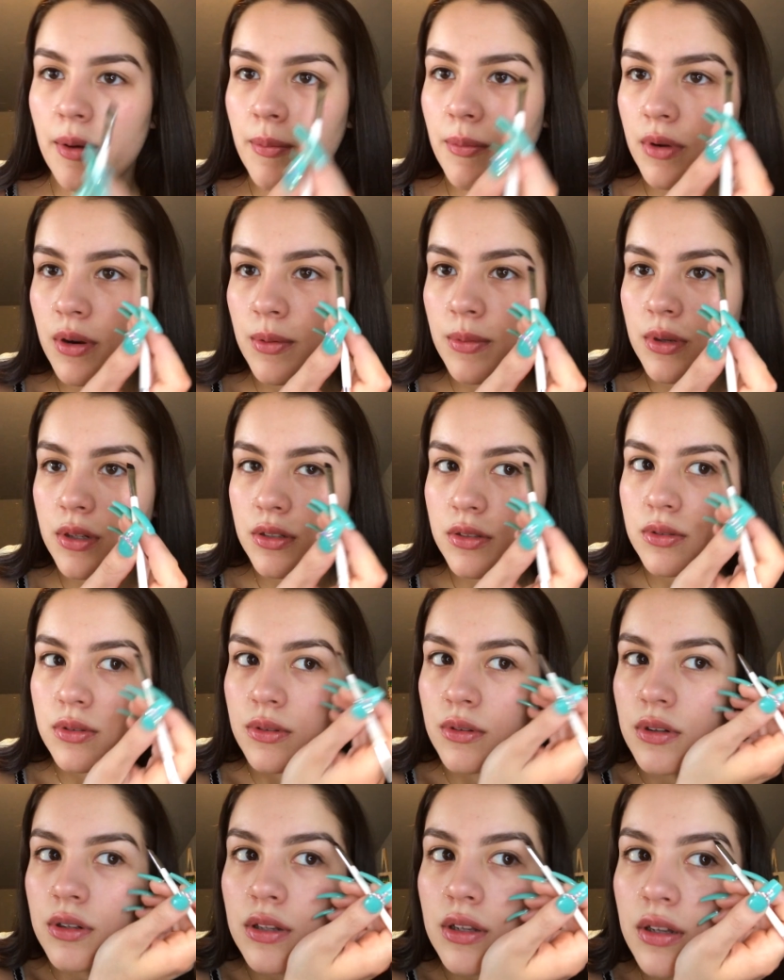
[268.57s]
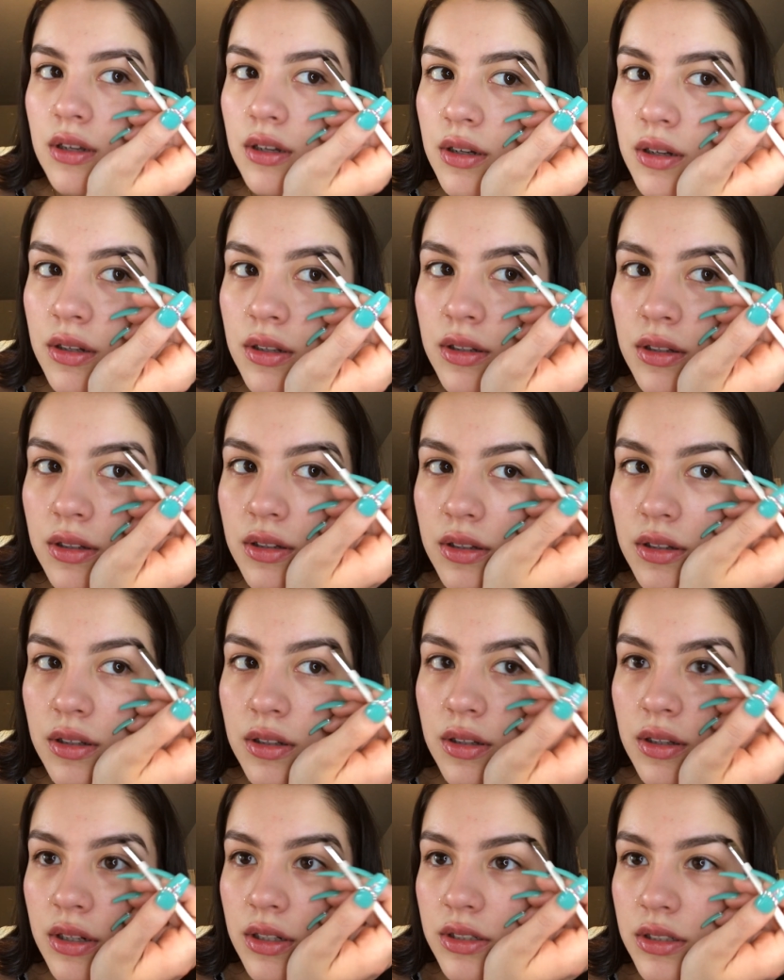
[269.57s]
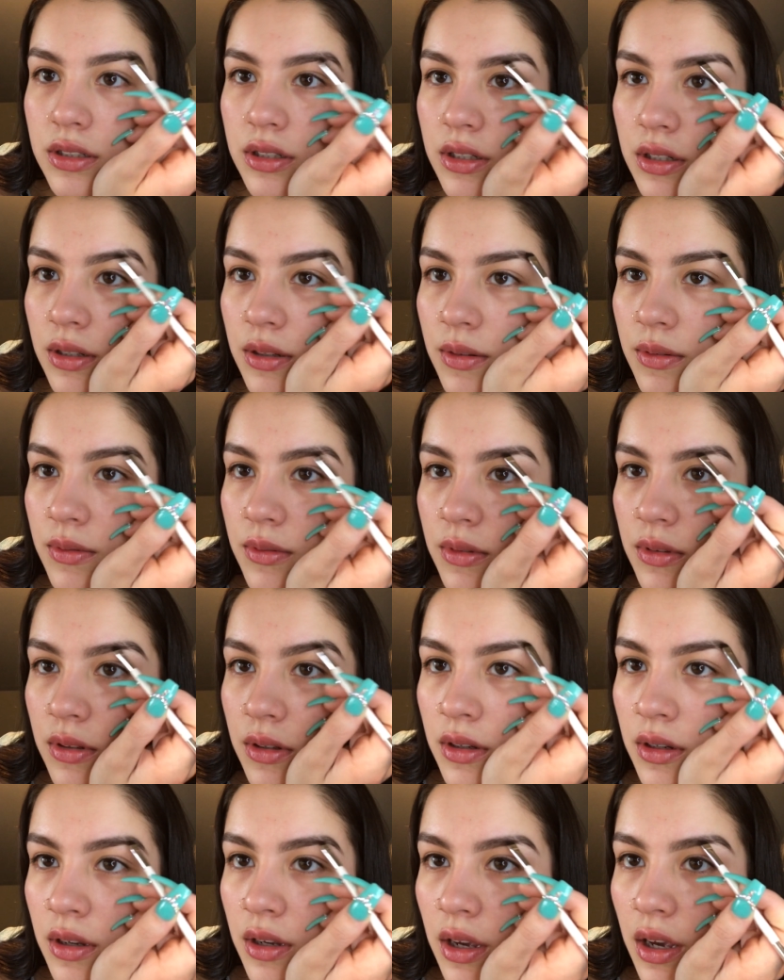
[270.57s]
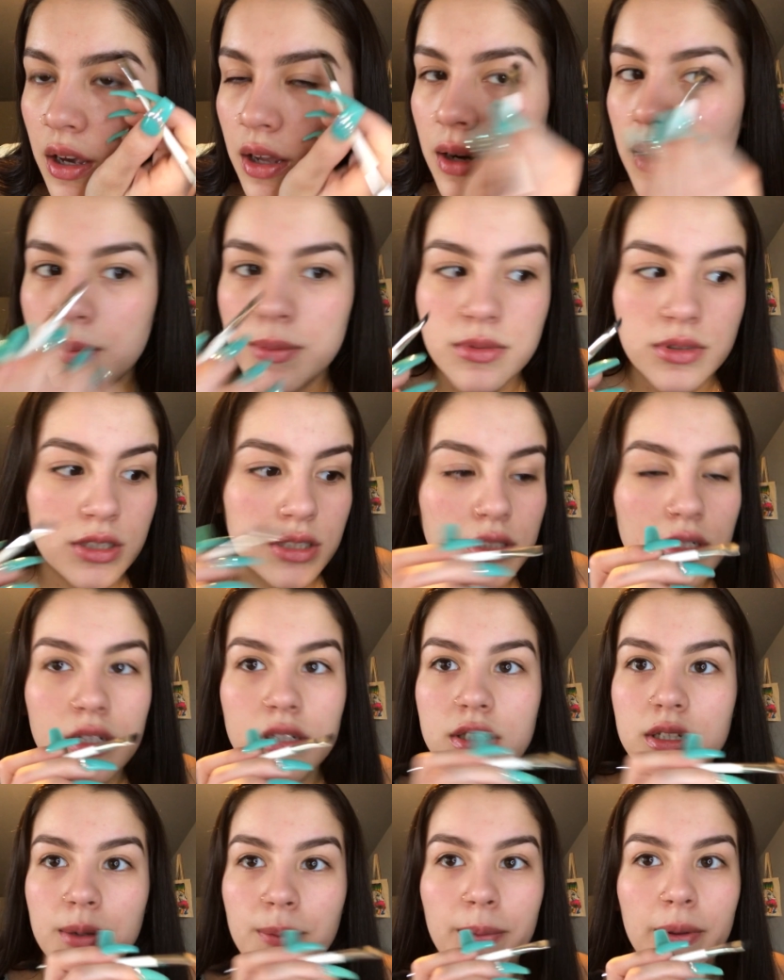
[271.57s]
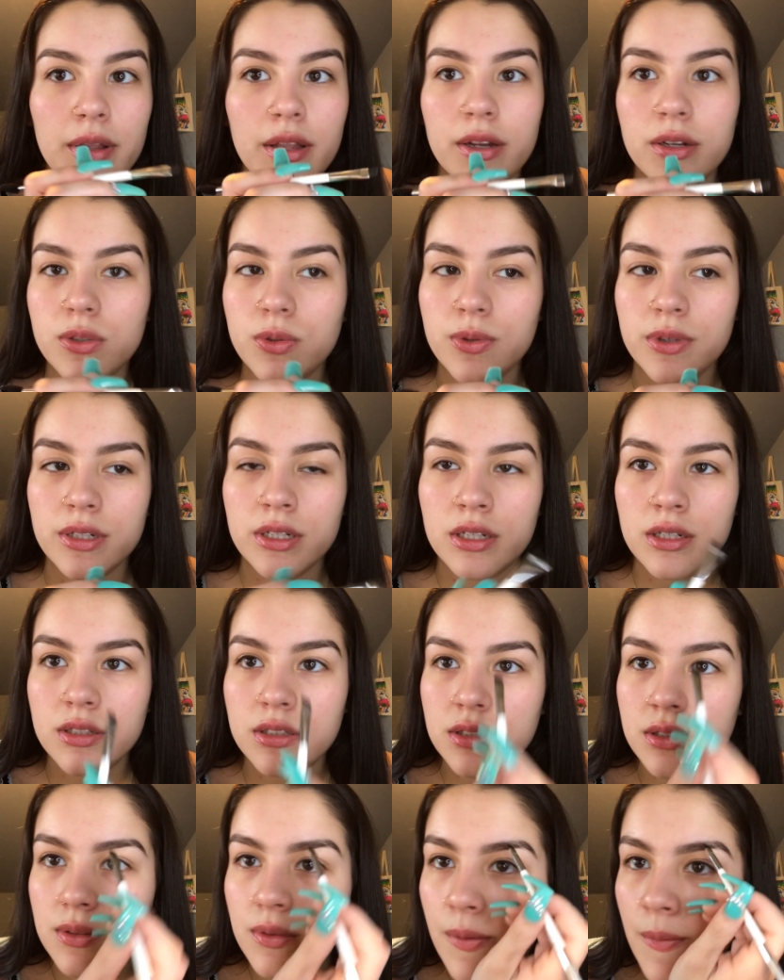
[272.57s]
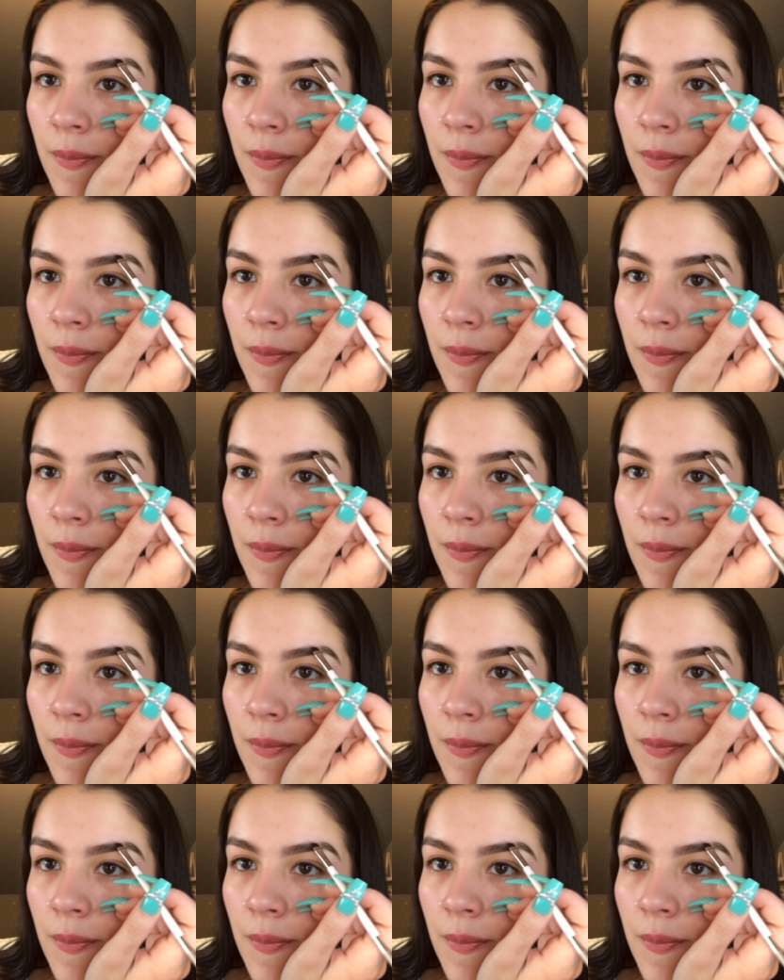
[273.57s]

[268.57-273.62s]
but I'm gonna do the light shade, and I'm just gonna dip it like twice,